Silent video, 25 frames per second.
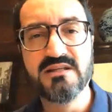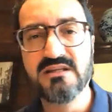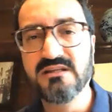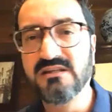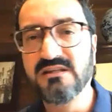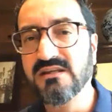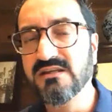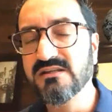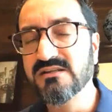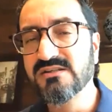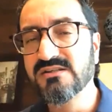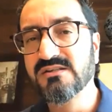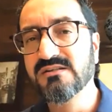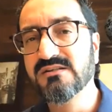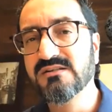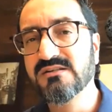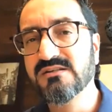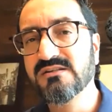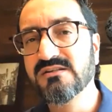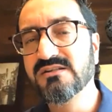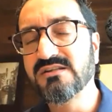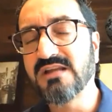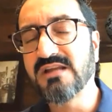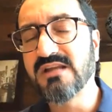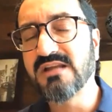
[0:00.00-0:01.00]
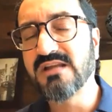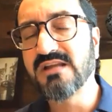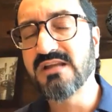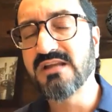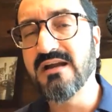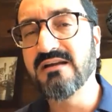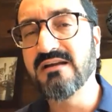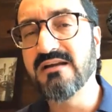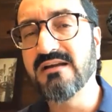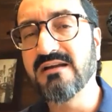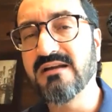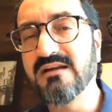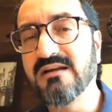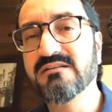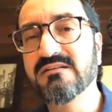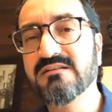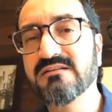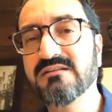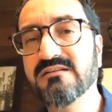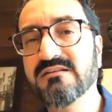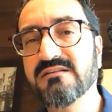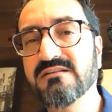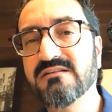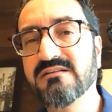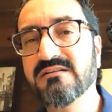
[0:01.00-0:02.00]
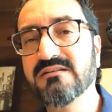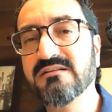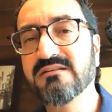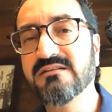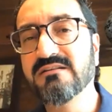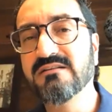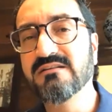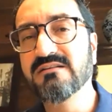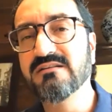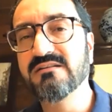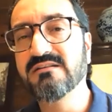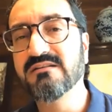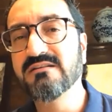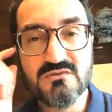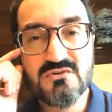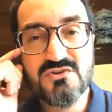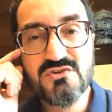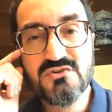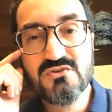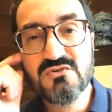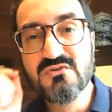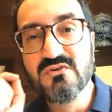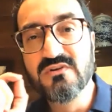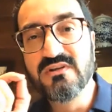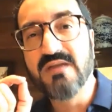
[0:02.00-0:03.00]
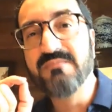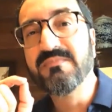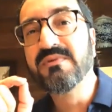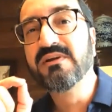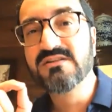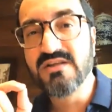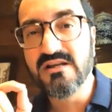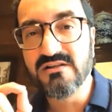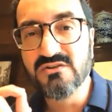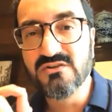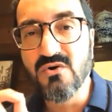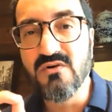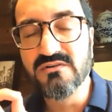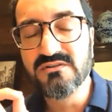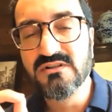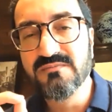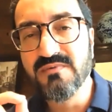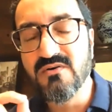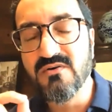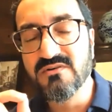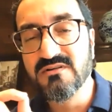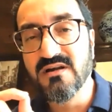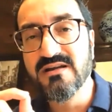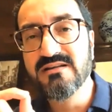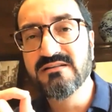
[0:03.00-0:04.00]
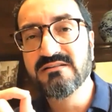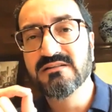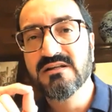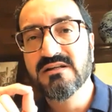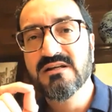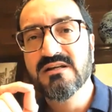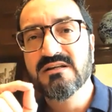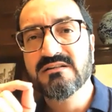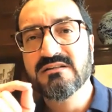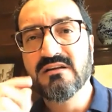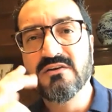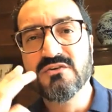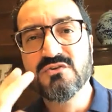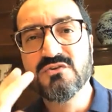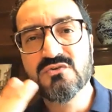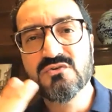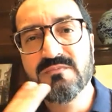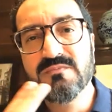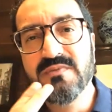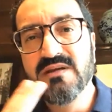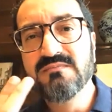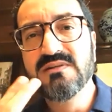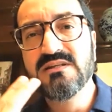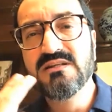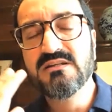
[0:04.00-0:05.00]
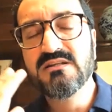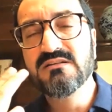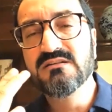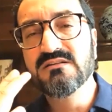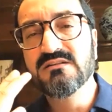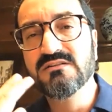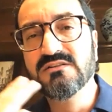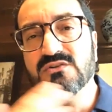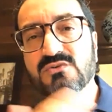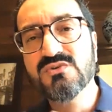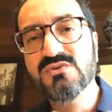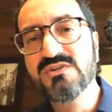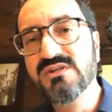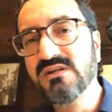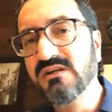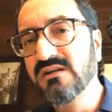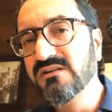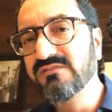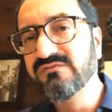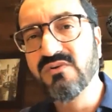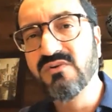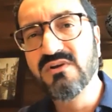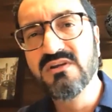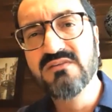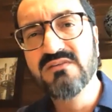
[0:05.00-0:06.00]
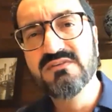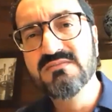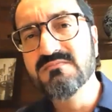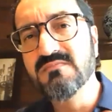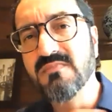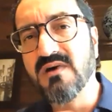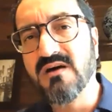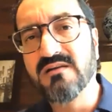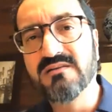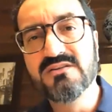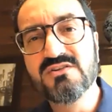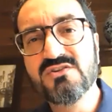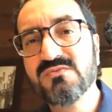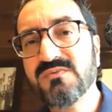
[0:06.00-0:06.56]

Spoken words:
cases, and think about those neurochemicals I talked about, right? Now, you may be using it for even months